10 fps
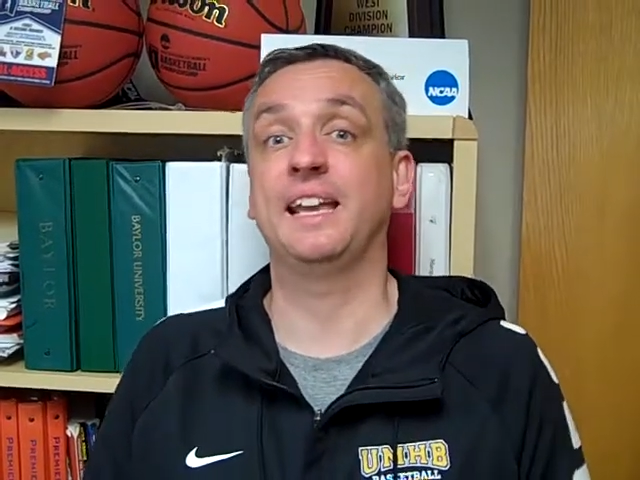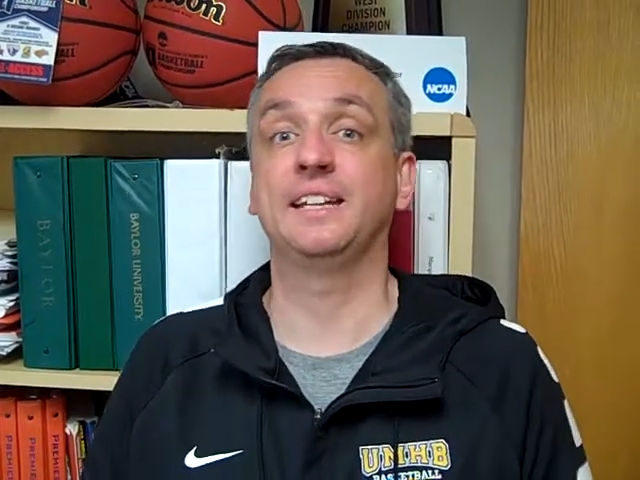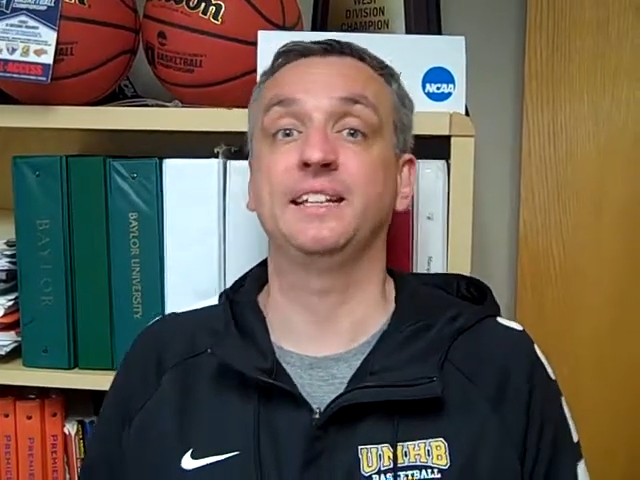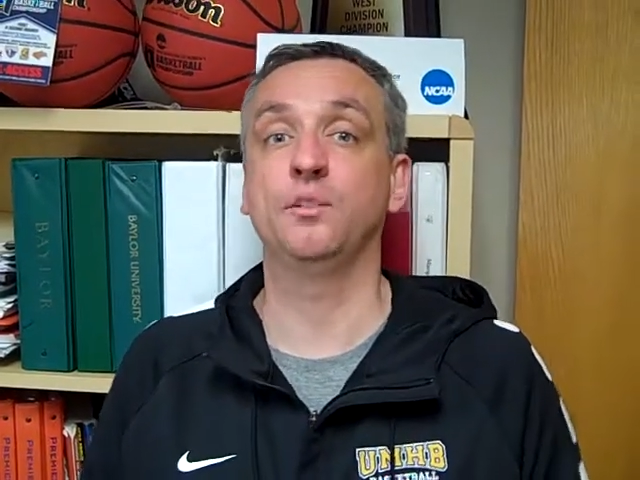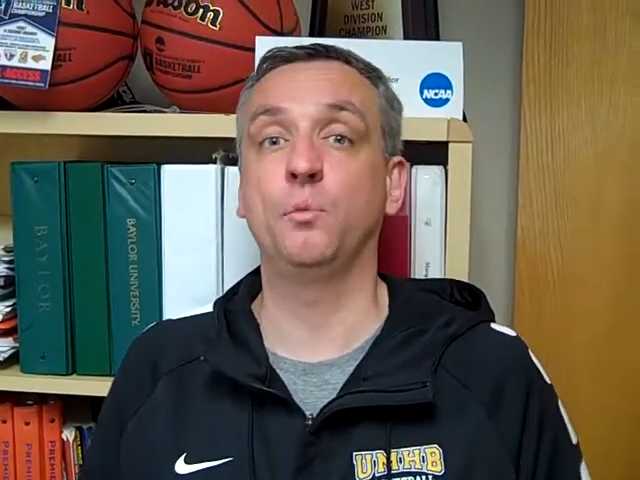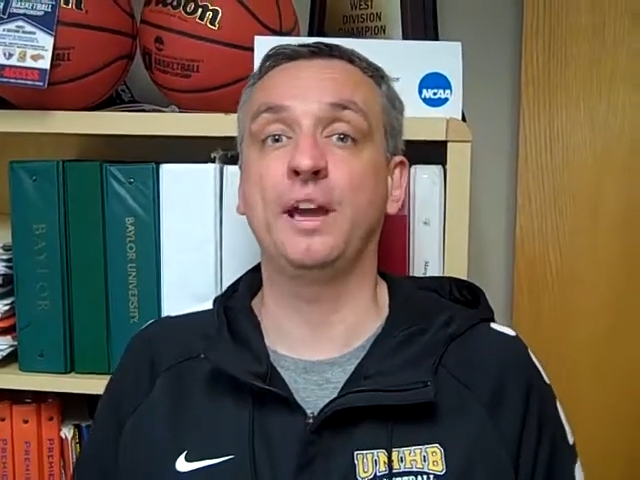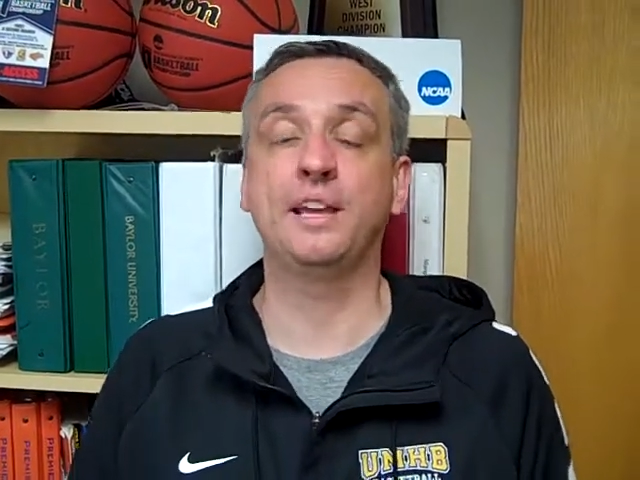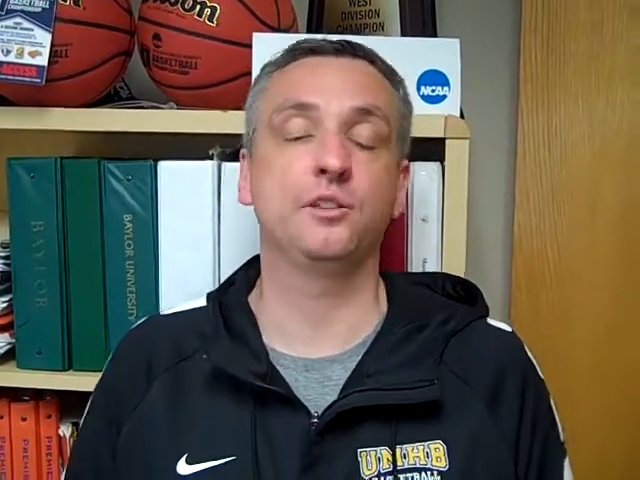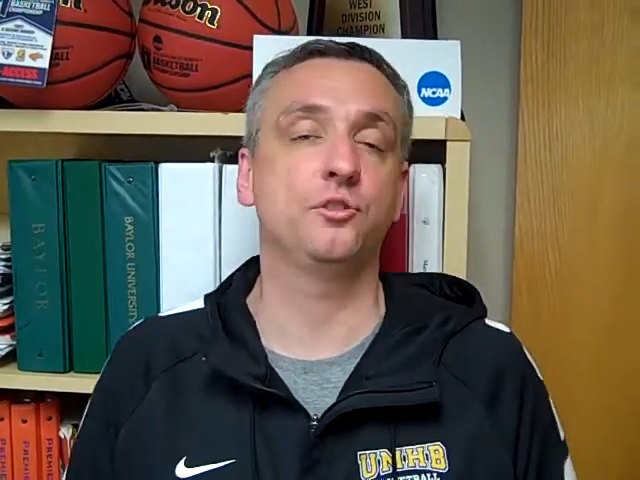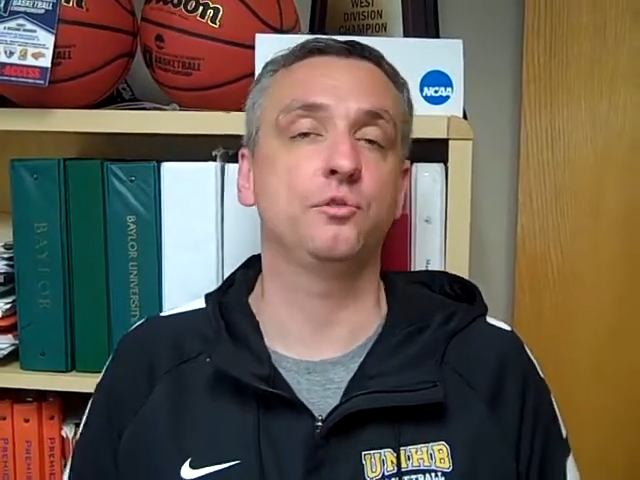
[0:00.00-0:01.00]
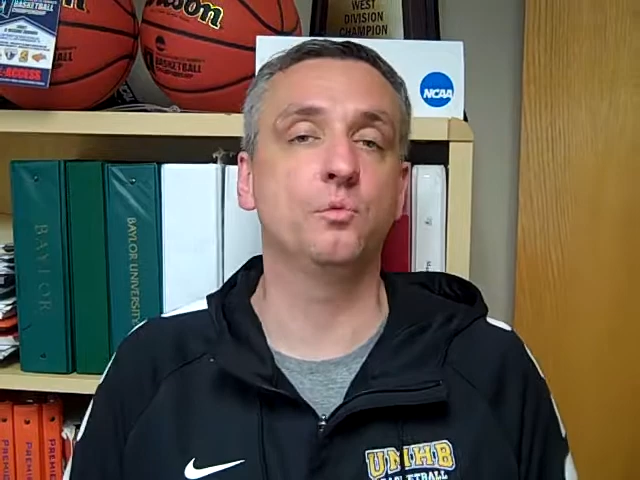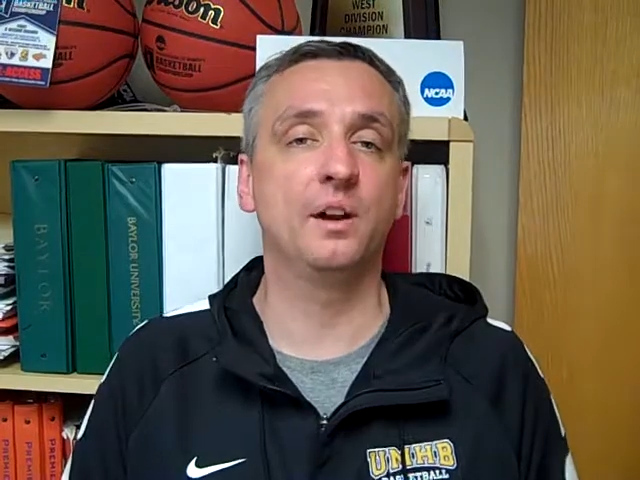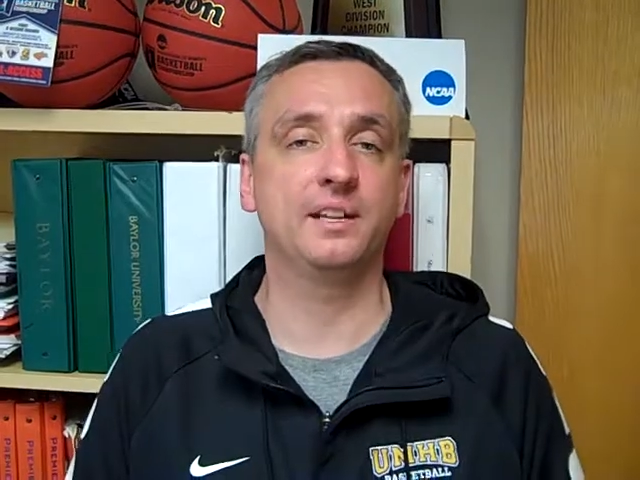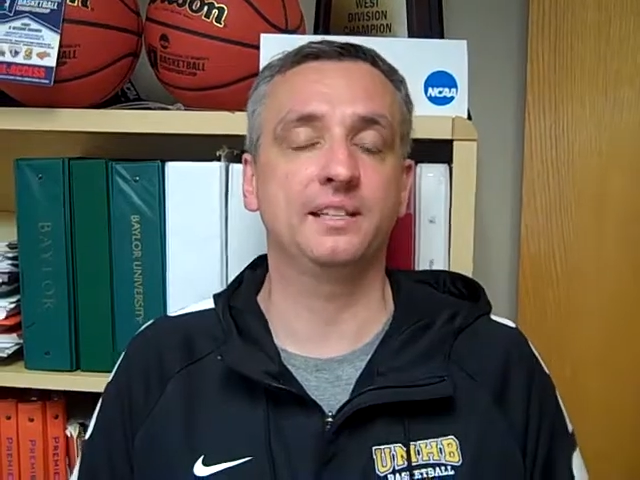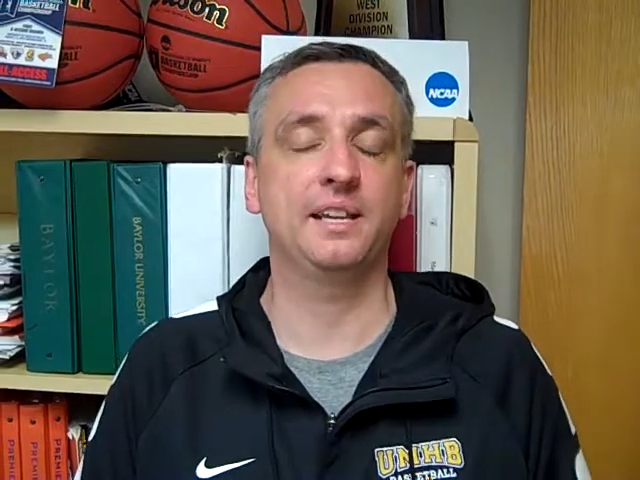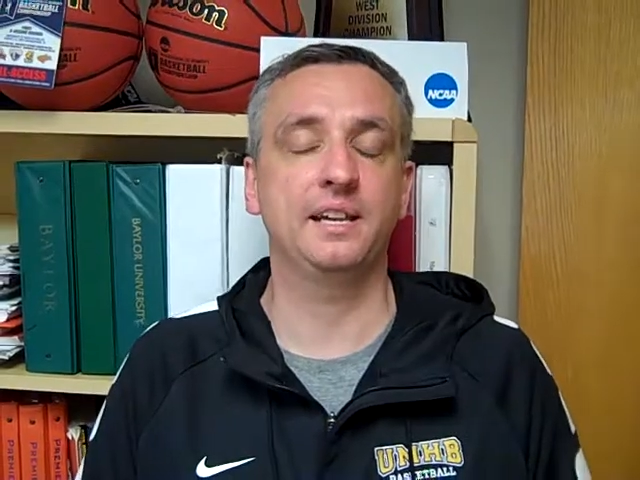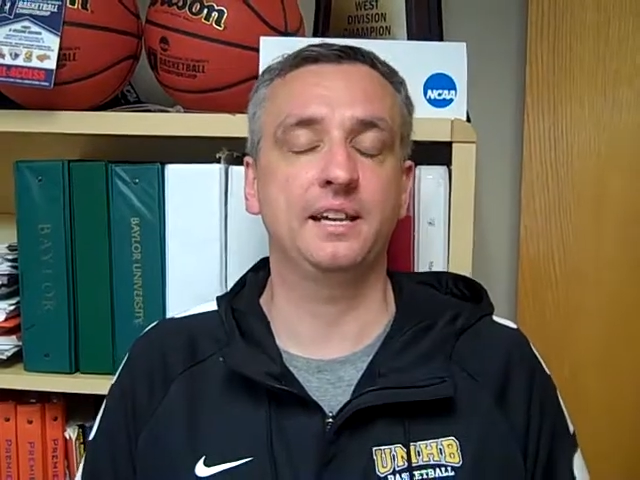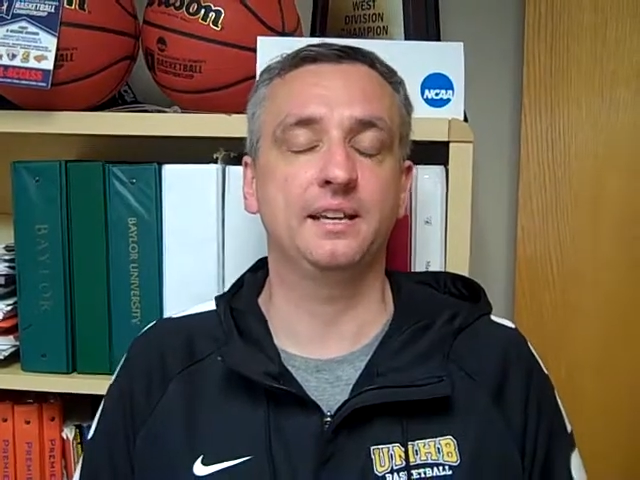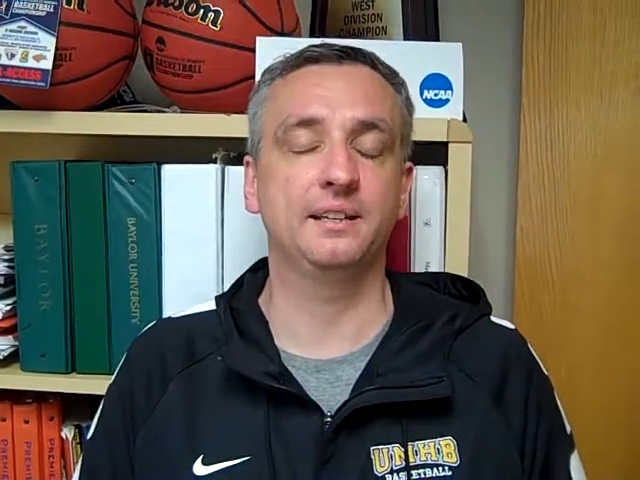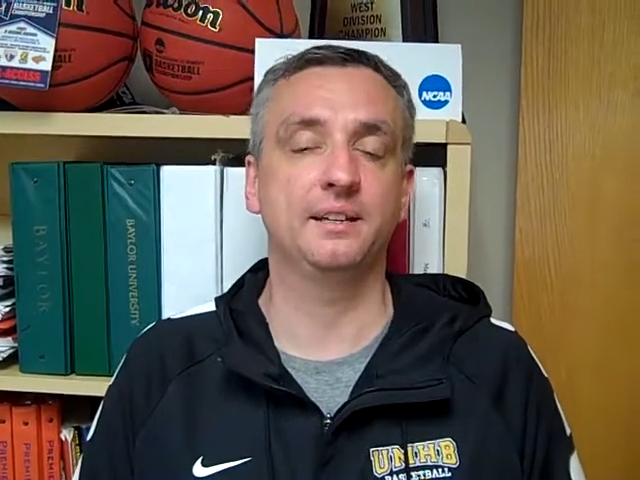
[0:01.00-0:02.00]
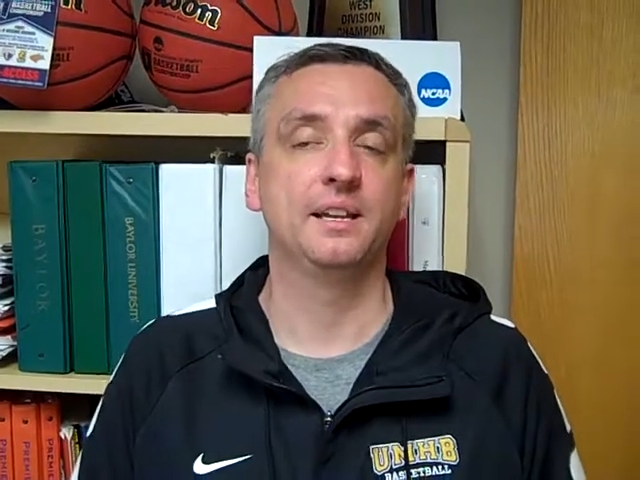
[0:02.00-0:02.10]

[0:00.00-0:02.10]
ending the way that you want it to end,